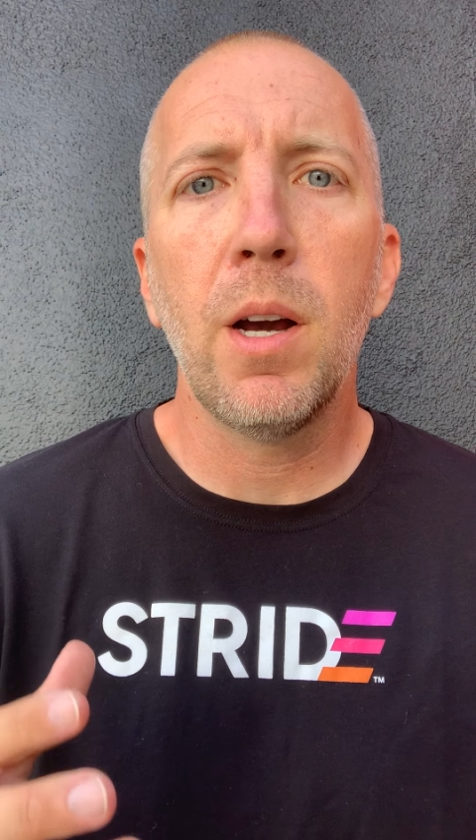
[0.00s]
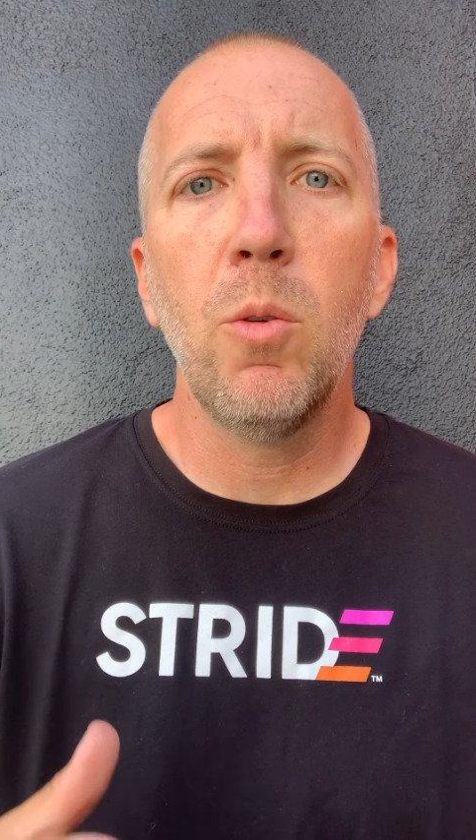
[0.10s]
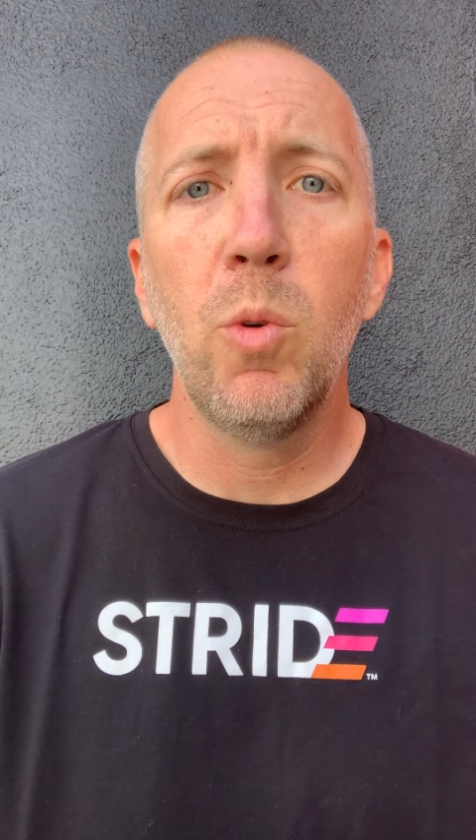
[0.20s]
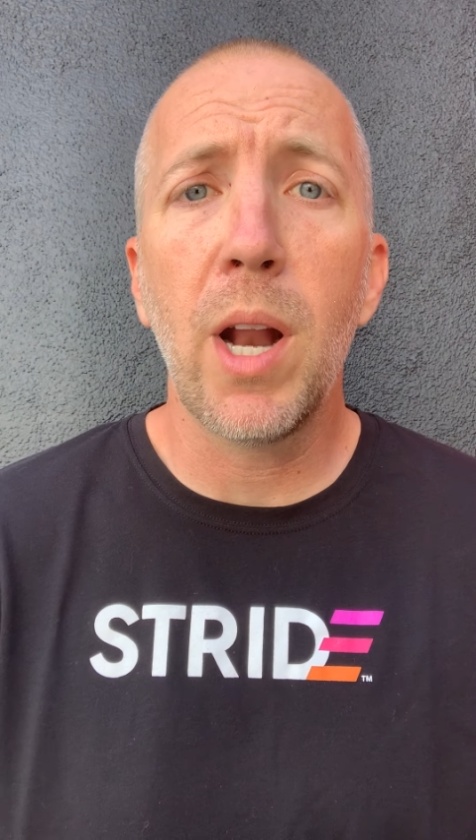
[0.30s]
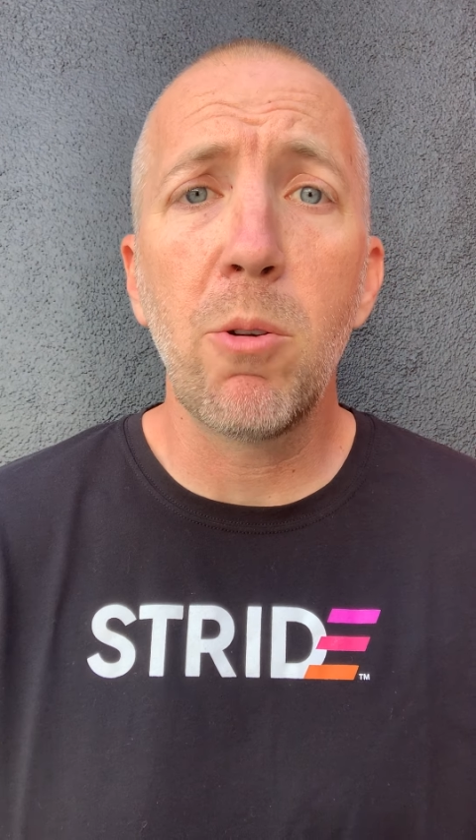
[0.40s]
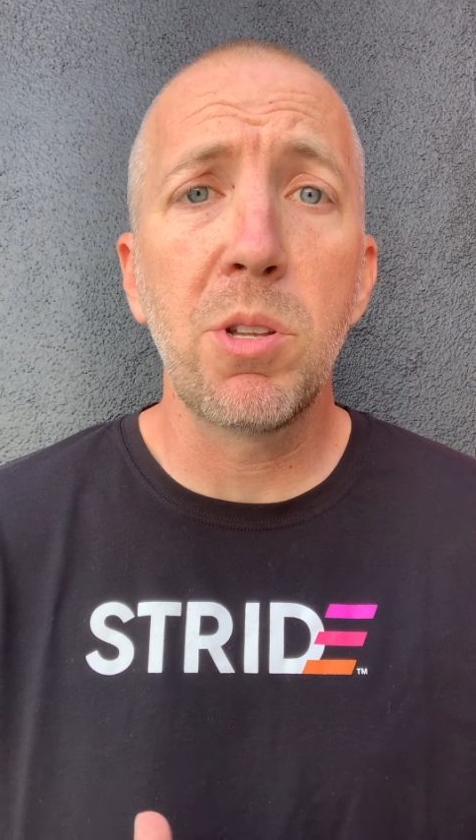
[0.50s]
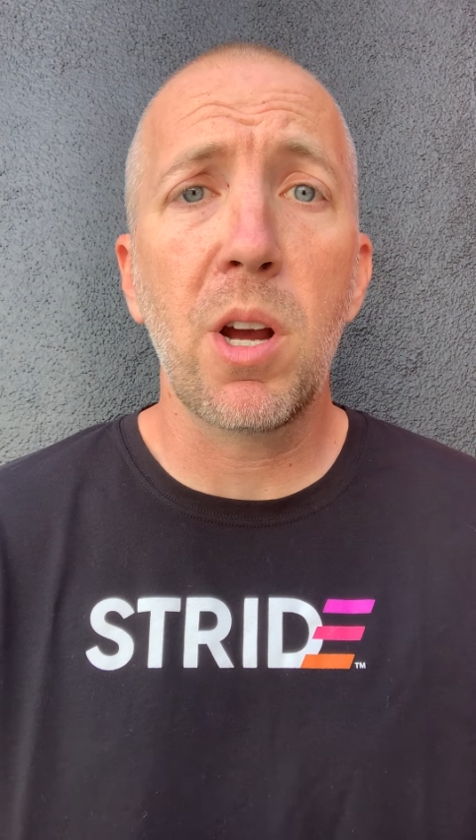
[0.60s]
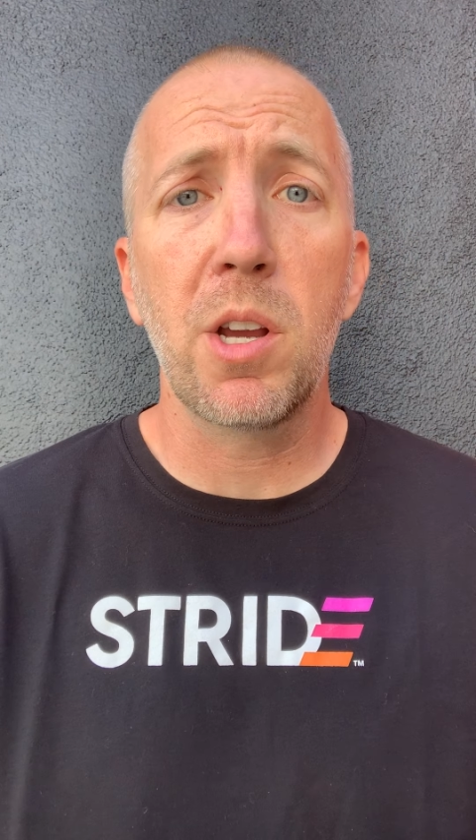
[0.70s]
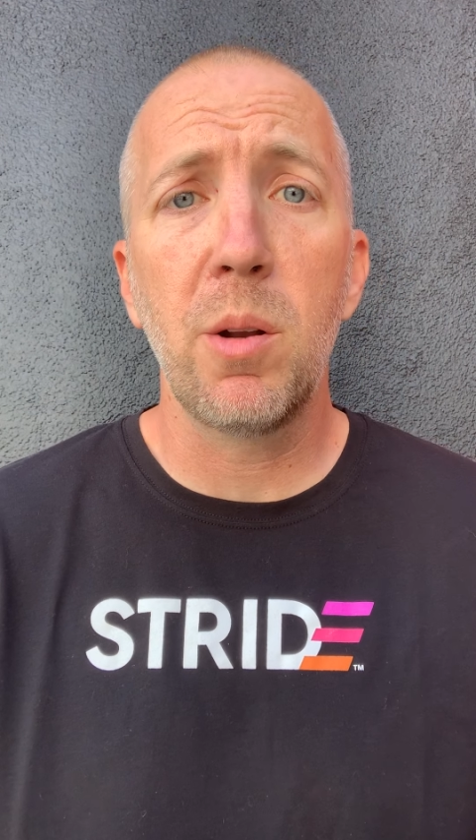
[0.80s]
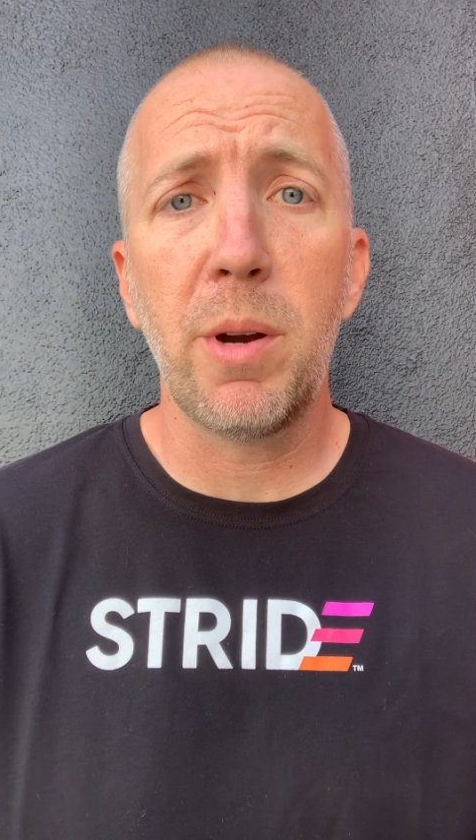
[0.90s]
when I was
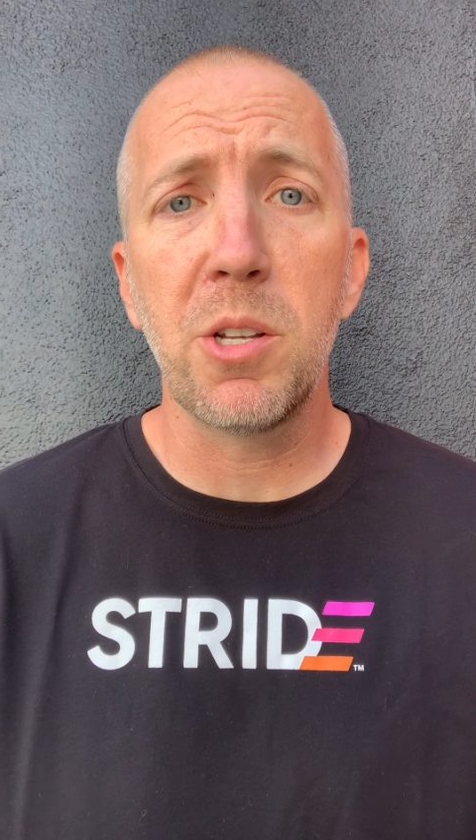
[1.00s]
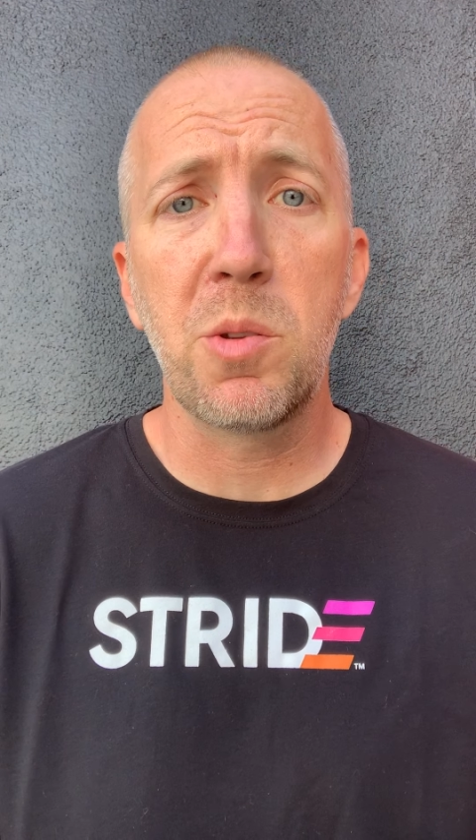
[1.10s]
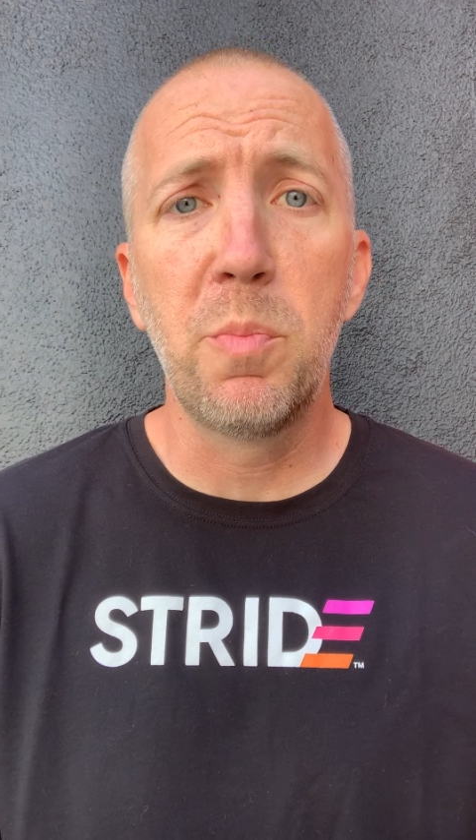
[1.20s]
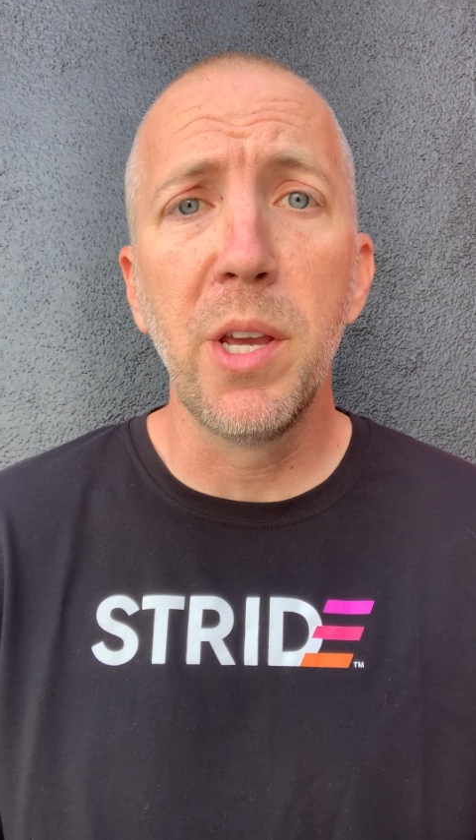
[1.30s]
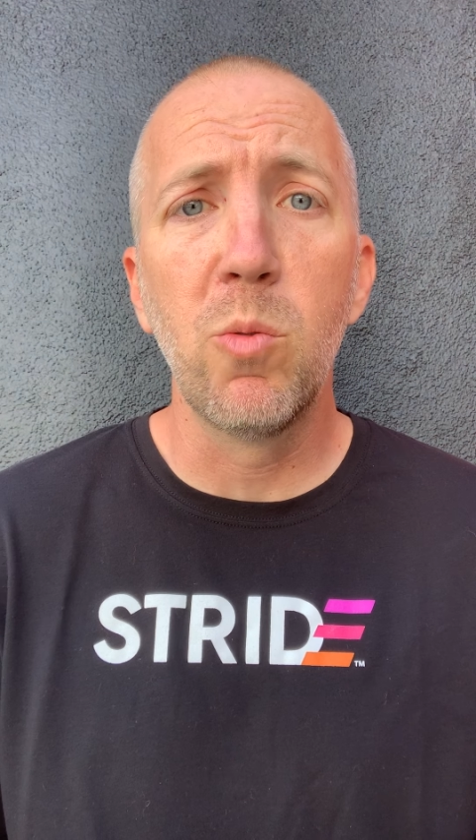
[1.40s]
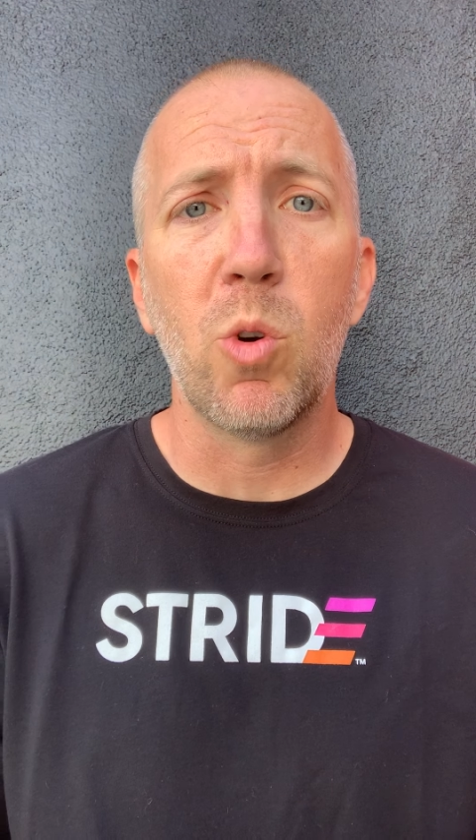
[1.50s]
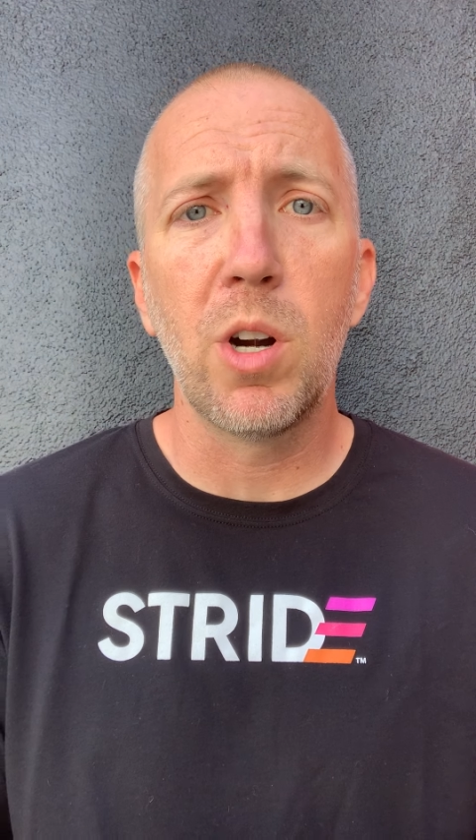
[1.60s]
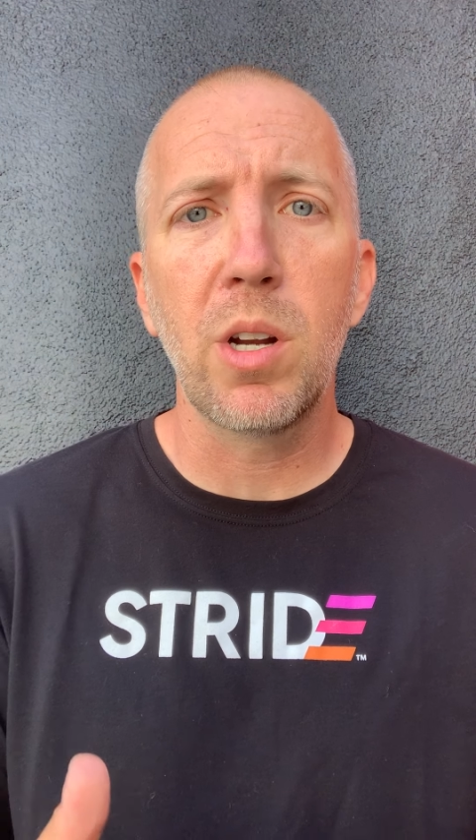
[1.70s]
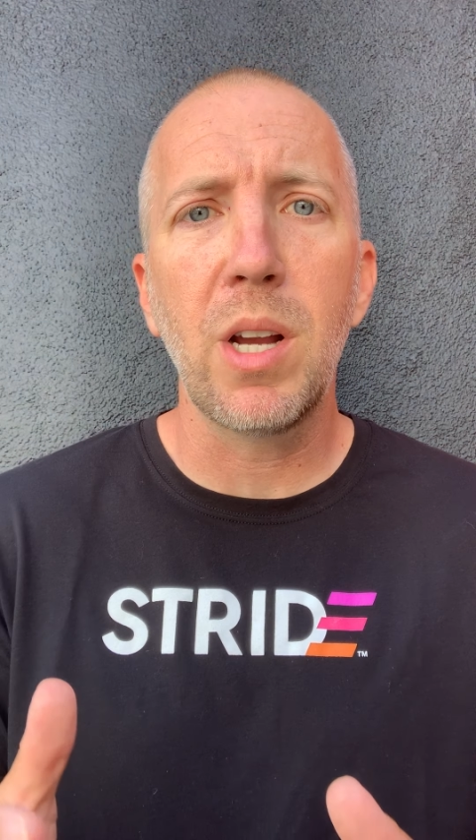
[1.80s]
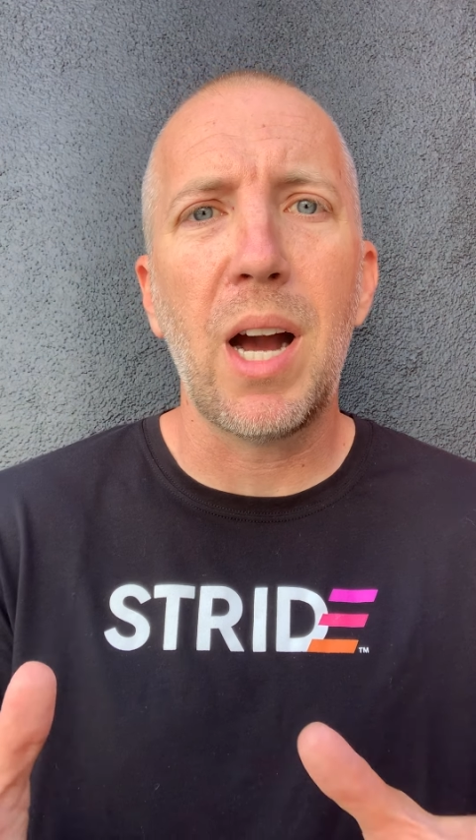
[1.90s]
talking about speed work,